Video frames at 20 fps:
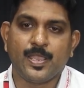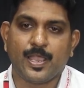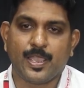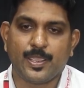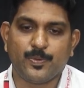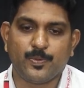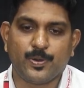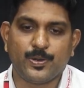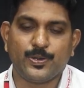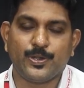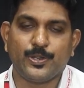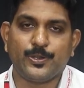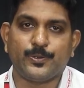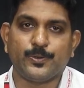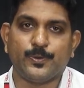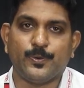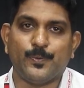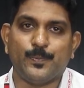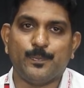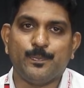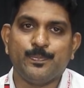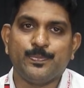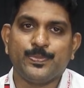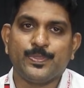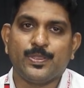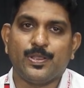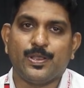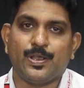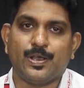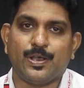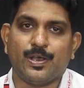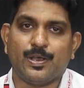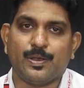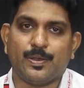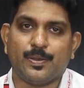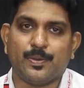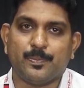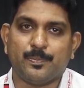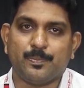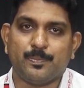I wanted to
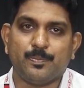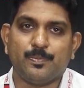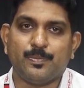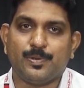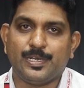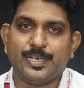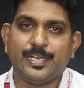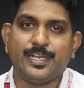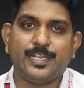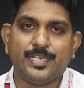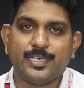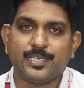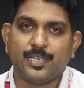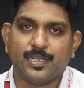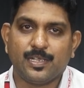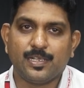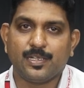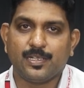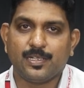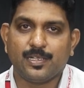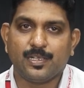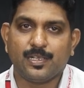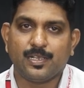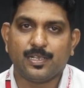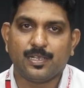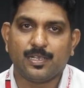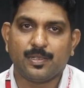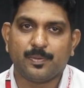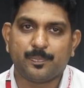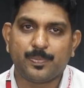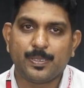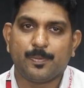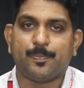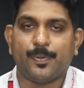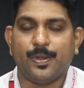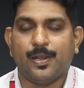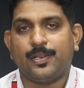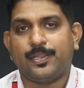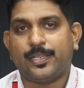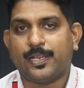lead
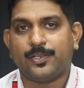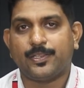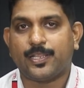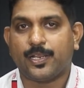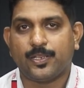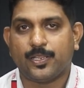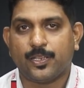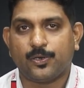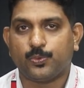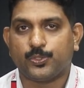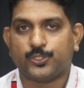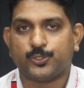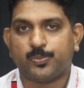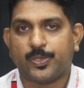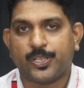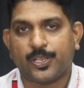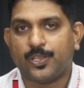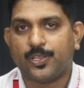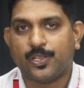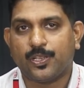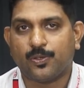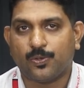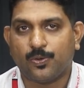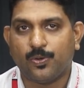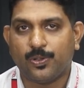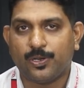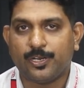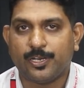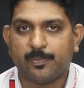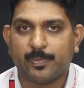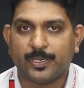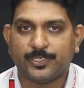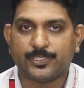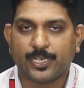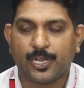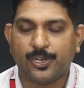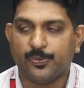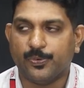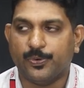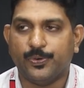people. That was my goal in my
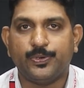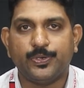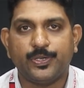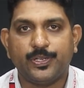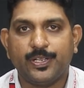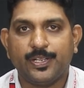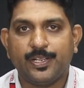childhood.